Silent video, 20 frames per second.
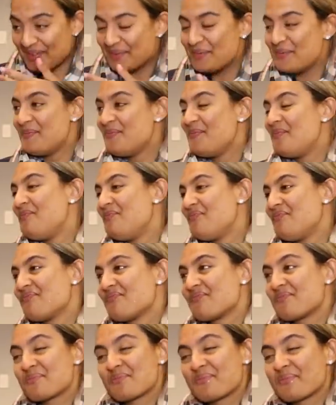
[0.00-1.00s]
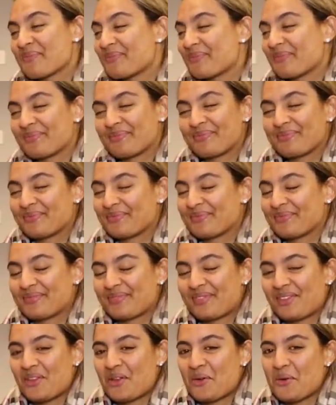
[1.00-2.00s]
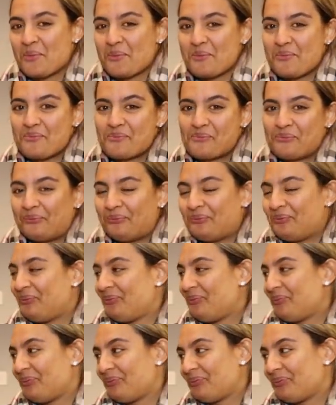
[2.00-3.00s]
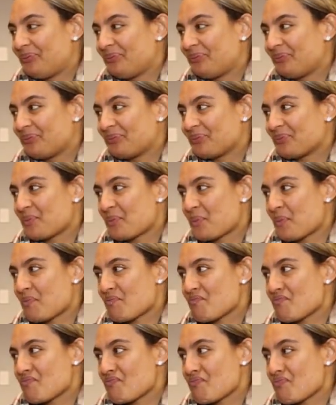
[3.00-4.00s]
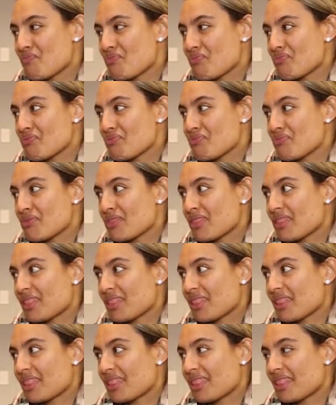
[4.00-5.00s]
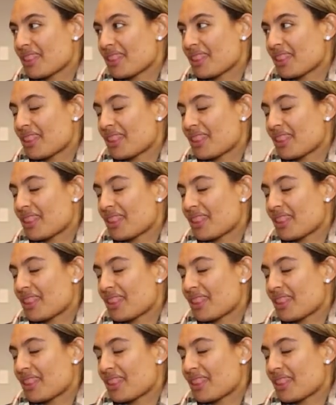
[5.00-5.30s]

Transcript: This person isn't speaking.